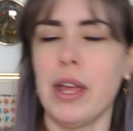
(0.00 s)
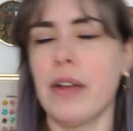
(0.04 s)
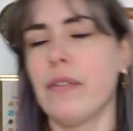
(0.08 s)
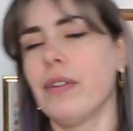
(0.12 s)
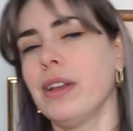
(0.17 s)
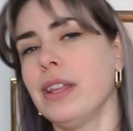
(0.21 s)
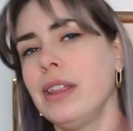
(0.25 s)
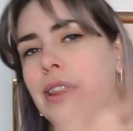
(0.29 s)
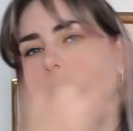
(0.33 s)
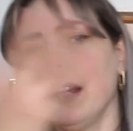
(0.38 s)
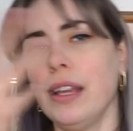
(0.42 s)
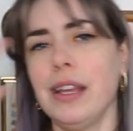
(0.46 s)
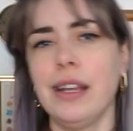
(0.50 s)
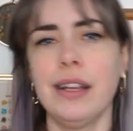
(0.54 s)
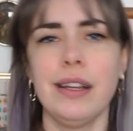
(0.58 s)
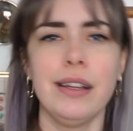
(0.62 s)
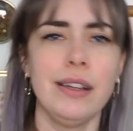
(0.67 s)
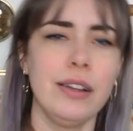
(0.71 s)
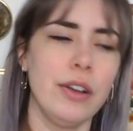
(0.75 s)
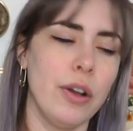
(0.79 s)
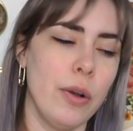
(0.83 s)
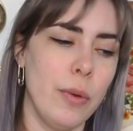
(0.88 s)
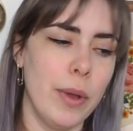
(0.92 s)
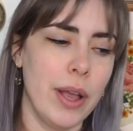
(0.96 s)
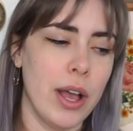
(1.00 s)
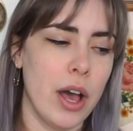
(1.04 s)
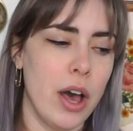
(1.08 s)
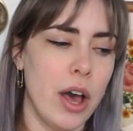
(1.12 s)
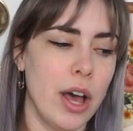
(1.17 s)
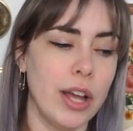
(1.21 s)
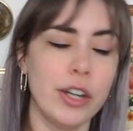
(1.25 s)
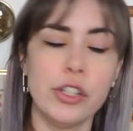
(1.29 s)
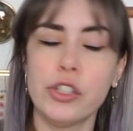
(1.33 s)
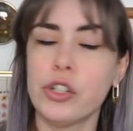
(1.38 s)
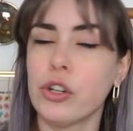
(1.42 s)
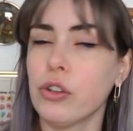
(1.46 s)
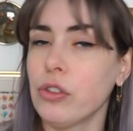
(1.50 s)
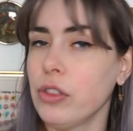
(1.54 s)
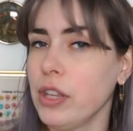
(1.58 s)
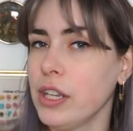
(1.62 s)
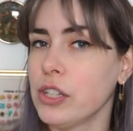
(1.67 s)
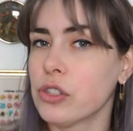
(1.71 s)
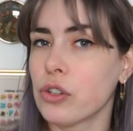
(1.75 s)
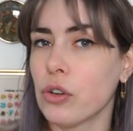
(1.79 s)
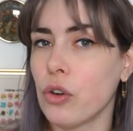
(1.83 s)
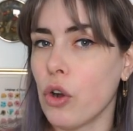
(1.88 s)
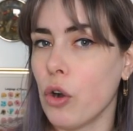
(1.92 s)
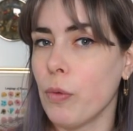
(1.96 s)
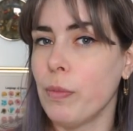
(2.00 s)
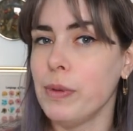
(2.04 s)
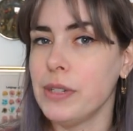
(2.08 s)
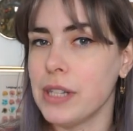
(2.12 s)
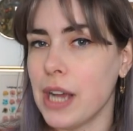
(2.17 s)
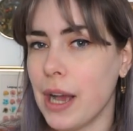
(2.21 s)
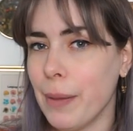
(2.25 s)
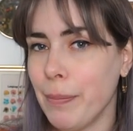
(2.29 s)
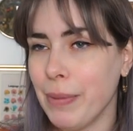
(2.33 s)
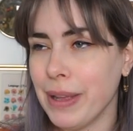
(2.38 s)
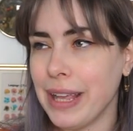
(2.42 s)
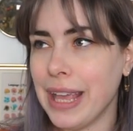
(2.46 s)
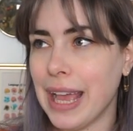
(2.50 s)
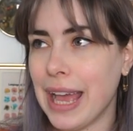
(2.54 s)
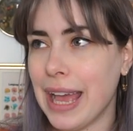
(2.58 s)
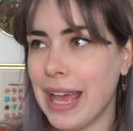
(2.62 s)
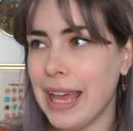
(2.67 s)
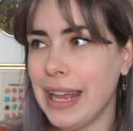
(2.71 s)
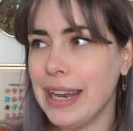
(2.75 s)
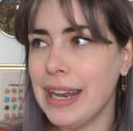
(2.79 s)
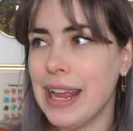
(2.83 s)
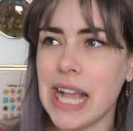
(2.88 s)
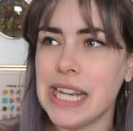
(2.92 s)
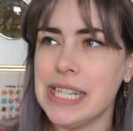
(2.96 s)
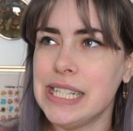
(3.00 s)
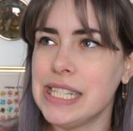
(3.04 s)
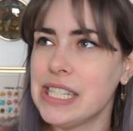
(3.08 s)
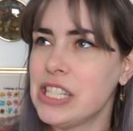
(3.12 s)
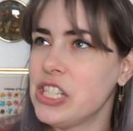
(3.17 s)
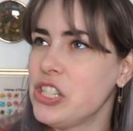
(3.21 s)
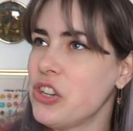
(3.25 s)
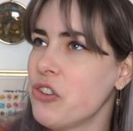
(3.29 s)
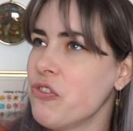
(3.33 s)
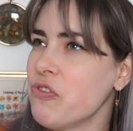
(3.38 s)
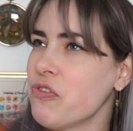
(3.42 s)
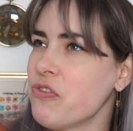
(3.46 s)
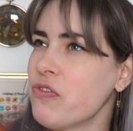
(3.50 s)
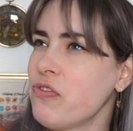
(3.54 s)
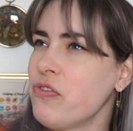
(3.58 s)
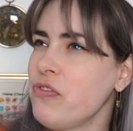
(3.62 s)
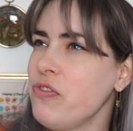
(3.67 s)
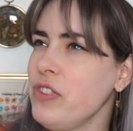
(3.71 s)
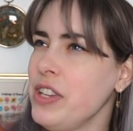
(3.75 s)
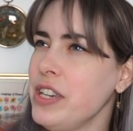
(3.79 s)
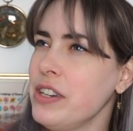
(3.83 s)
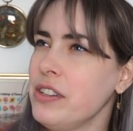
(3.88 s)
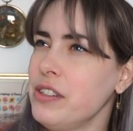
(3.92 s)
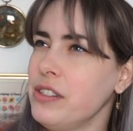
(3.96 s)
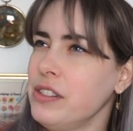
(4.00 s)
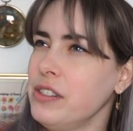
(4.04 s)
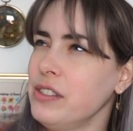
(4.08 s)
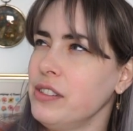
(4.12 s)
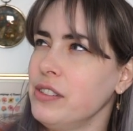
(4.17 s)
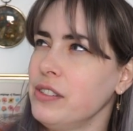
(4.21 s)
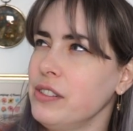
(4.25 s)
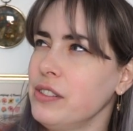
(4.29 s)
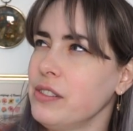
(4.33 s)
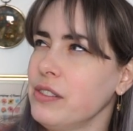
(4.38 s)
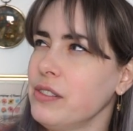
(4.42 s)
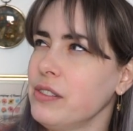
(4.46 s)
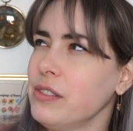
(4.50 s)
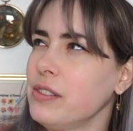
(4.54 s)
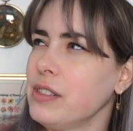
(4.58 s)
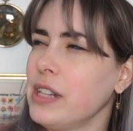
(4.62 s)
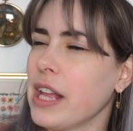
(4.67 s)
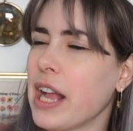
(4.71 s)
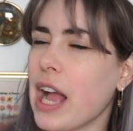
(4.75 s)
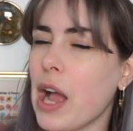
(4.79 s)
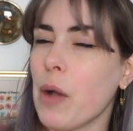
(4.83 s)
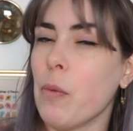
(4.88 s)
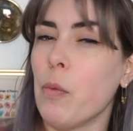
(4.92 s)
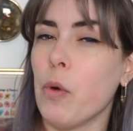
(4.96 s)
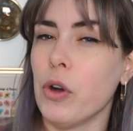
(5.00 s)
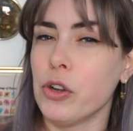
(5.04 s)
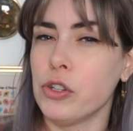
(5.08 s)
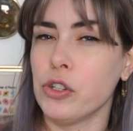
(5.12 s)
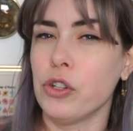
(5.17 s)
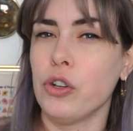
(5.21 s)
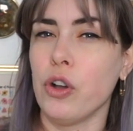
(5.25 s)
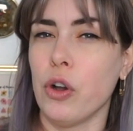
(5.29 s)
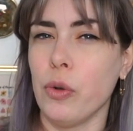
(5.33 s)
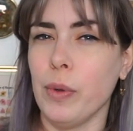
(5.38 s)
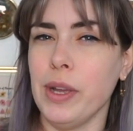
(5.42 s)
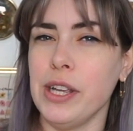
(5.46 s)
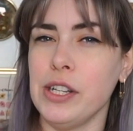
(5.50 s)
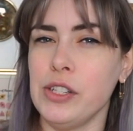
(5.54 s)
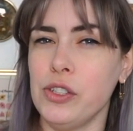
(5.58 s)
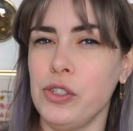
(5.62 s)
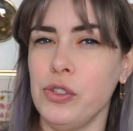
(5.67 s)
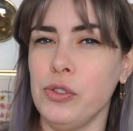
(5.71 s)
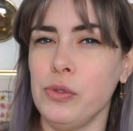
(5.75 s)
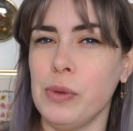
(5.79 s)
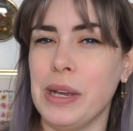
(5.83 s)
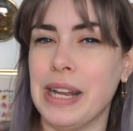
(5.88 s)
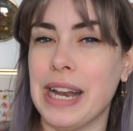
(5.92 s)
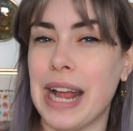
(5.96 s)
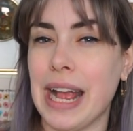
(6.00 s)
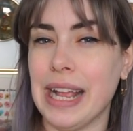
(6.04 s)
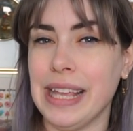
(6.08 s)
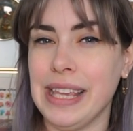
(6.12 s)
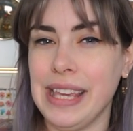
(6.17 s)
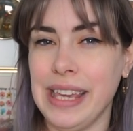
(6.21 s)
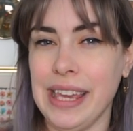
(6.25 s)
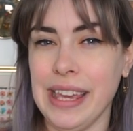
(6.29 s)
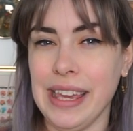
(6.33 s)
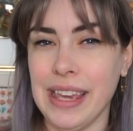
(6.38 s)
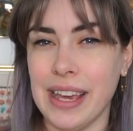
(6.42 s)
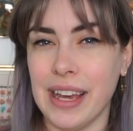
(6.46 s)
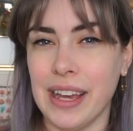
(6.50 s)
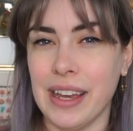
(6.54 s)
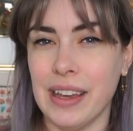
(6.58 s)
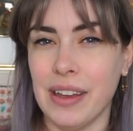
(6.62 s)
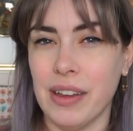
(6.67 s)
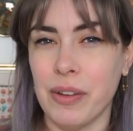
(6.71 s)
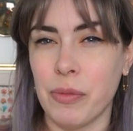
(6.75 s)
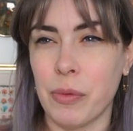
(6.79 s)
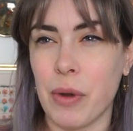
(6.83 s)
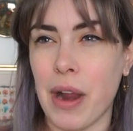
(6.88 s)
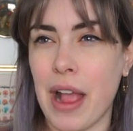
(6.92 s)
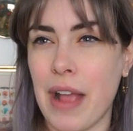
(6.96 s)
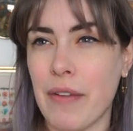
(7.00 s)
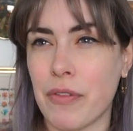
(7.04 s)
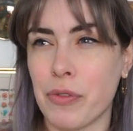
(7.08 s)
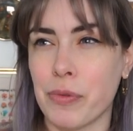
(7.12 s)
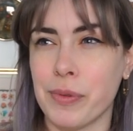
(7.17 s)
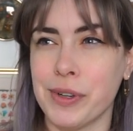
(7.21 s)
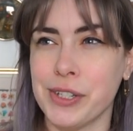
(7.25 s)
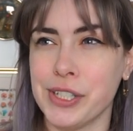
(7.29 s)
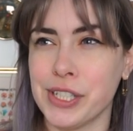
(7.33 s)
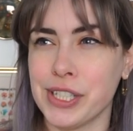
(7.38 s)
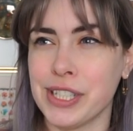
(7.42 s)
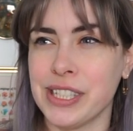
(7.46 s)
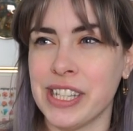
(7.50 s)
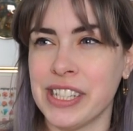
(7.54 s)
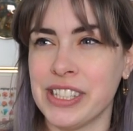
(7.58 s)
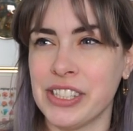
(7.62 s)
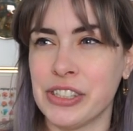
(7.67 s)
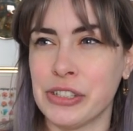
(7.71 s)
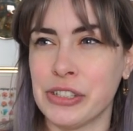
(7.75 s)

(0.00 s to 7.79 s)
everything going on, sure, things are opened up again. I just don't feel like I want to go into an IKEA where everyone just lets